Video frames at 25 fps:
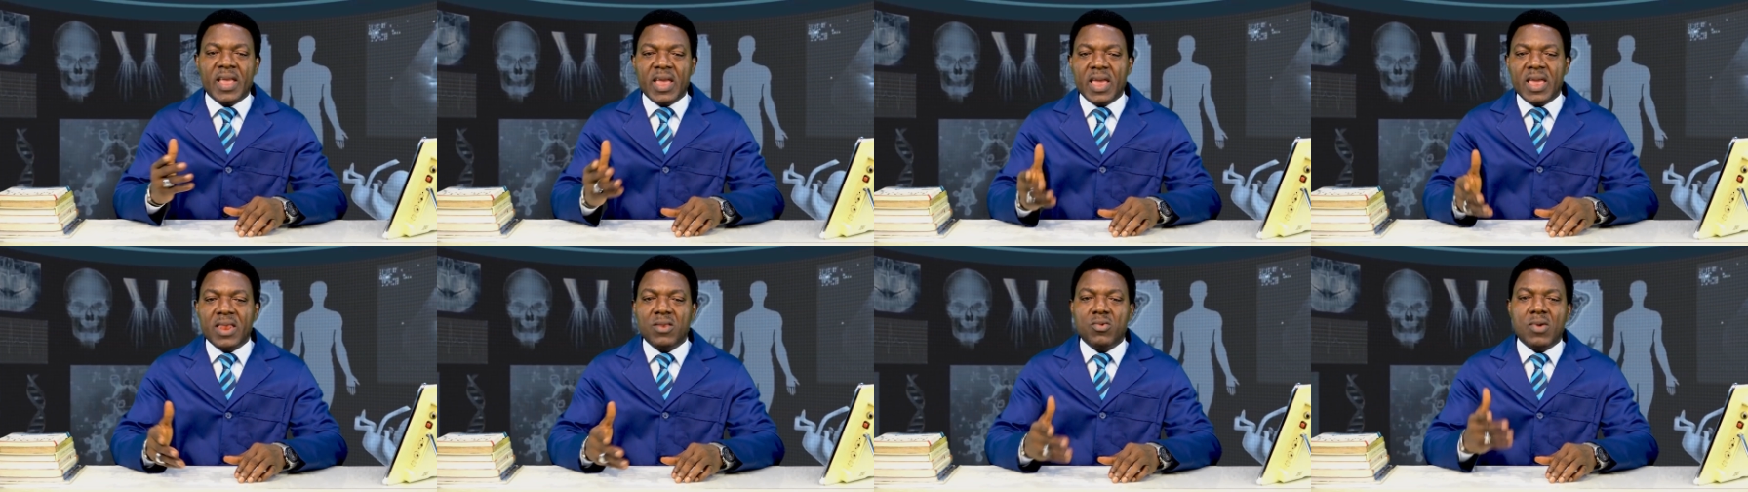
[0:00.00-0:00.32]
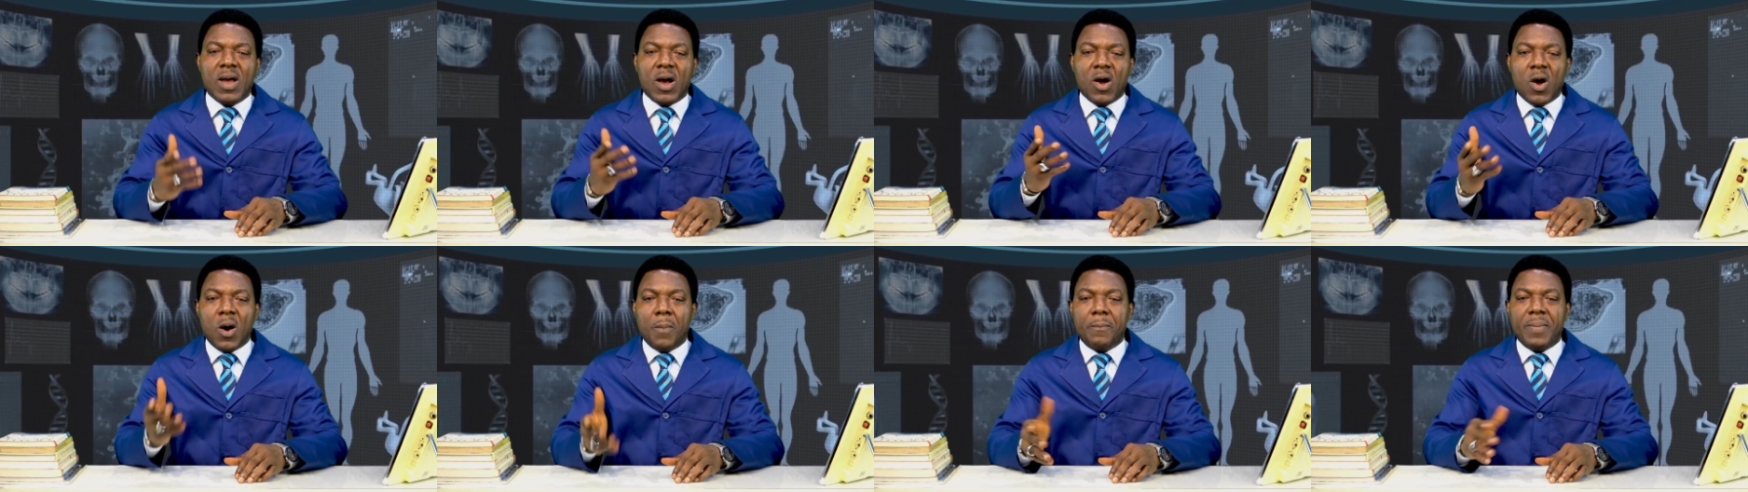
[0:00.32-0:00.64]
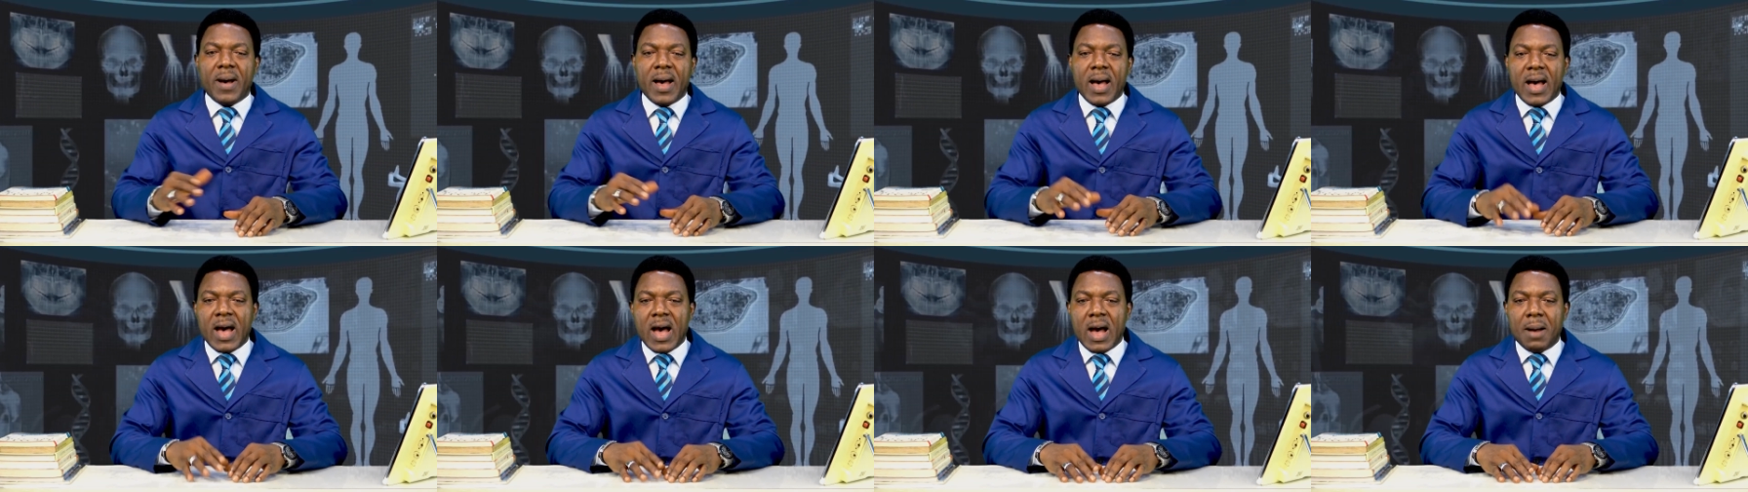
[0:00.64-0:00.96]
in your
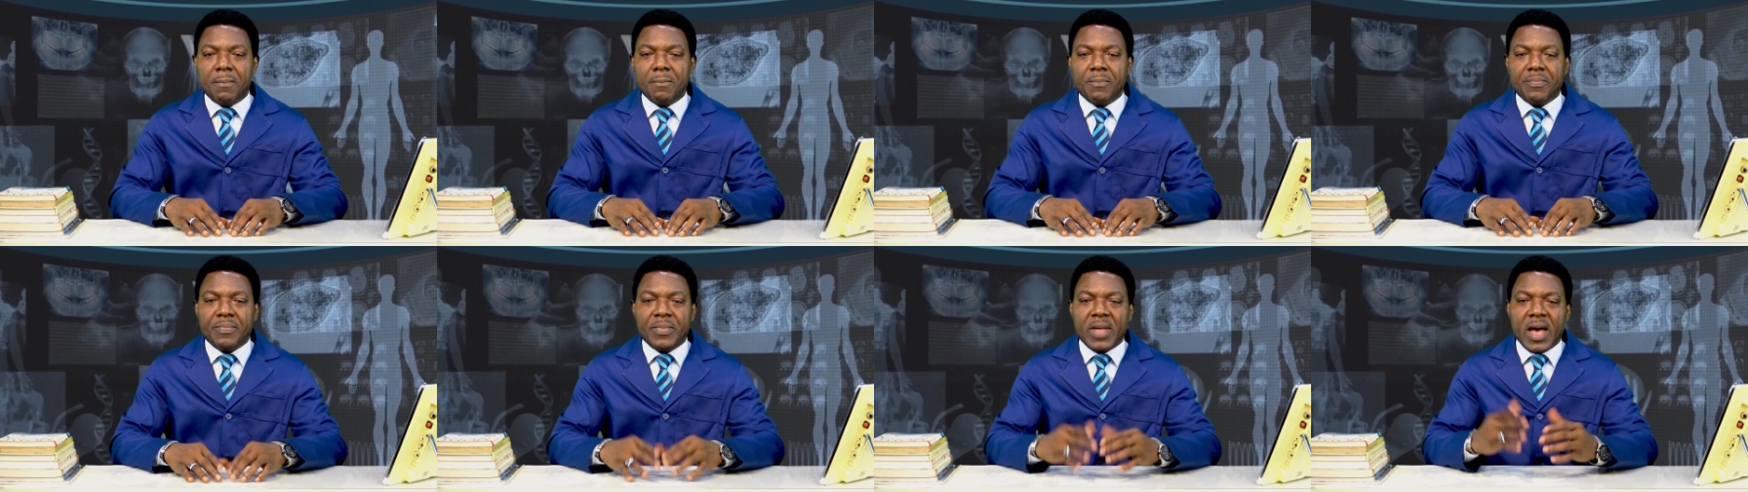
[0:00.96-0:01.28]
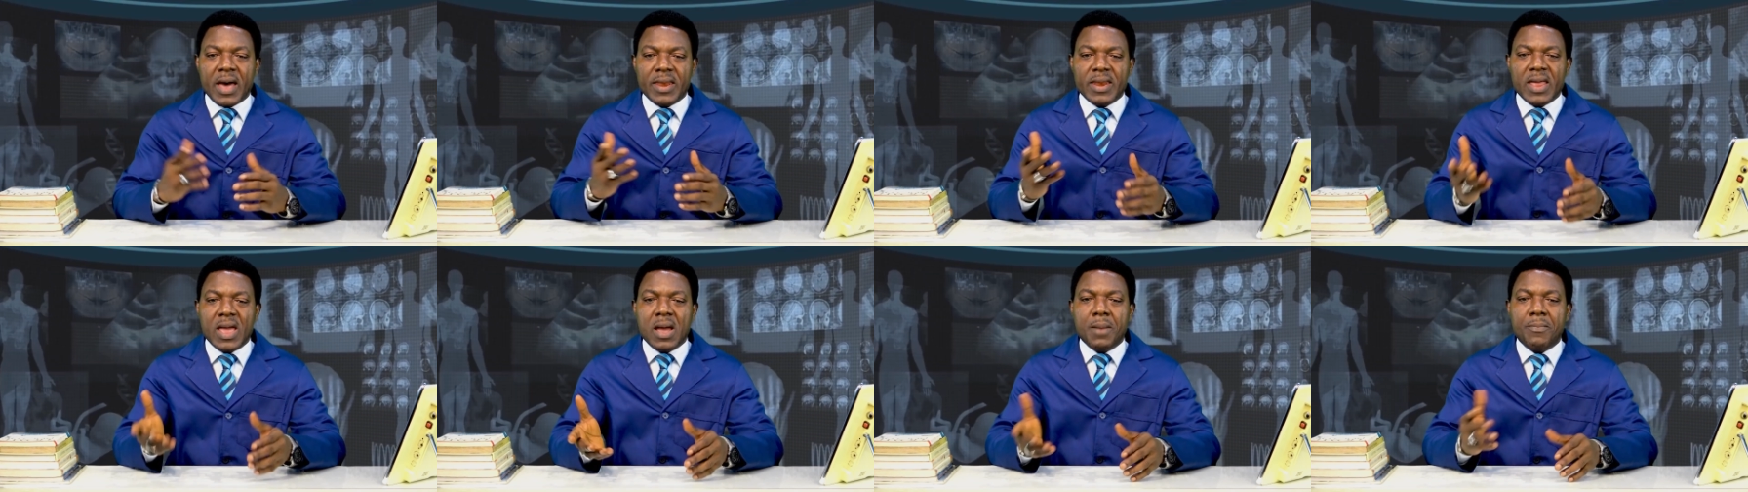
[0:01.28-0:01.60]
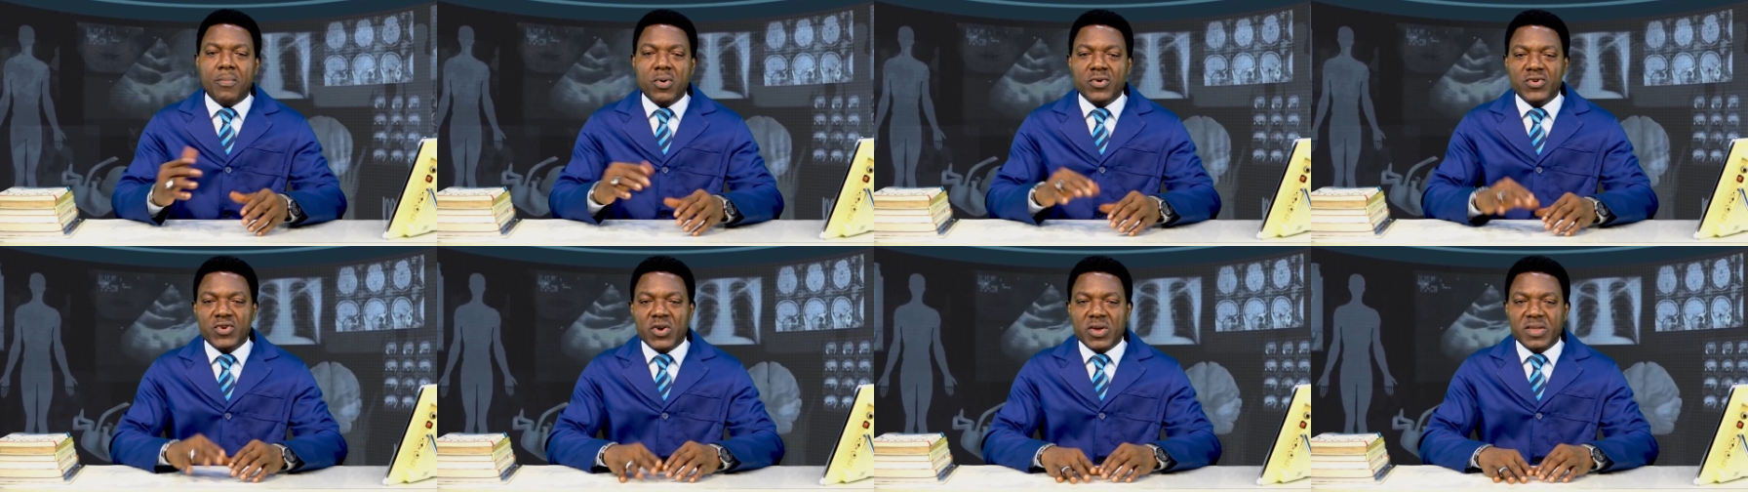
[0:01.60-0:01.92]
upper arm and
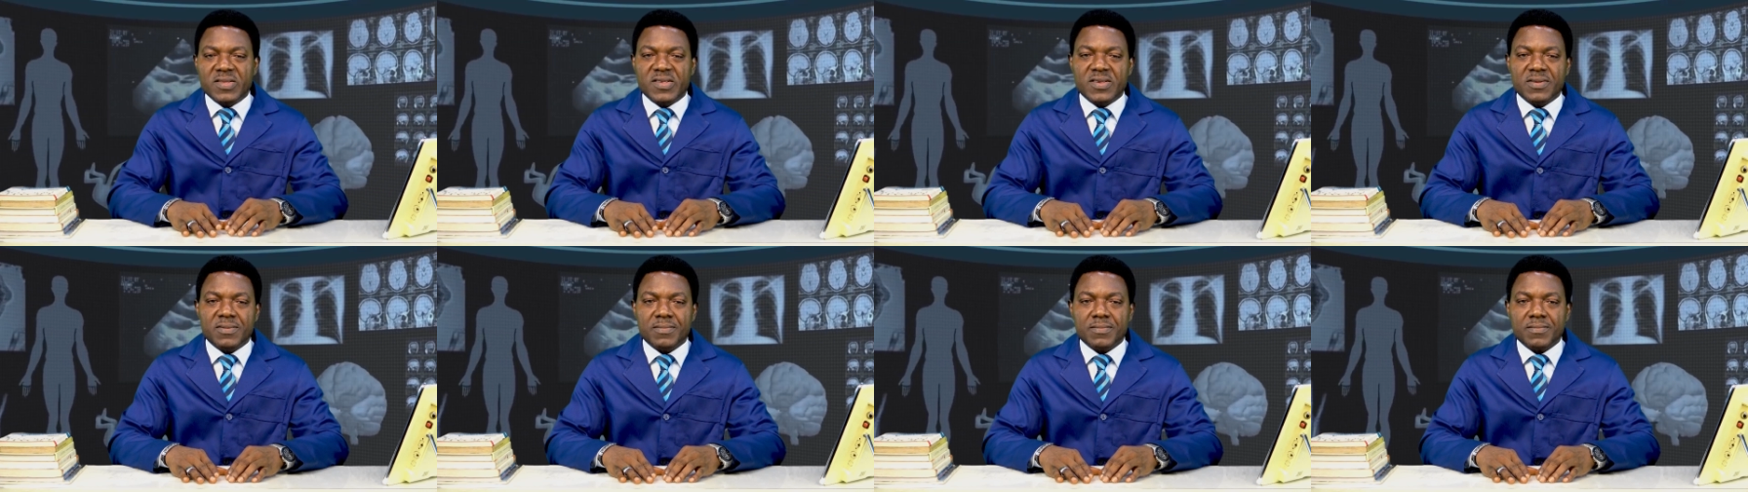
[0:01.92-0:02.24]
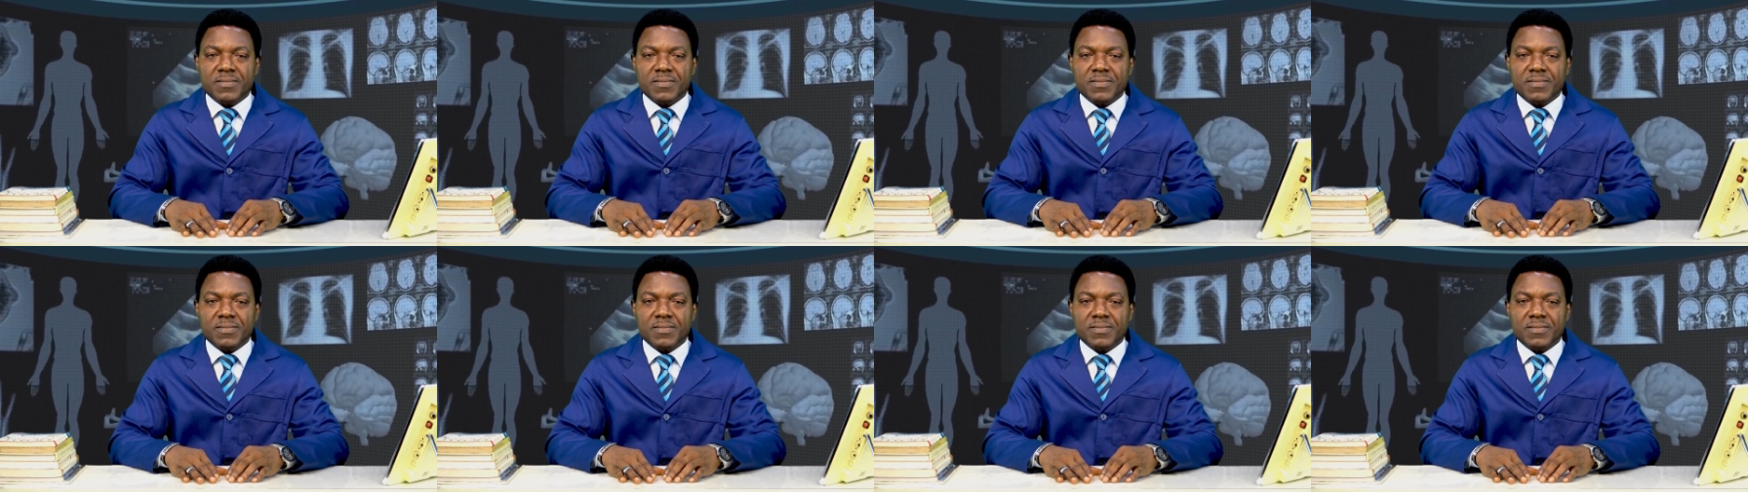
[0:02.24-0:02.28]
elbow joint.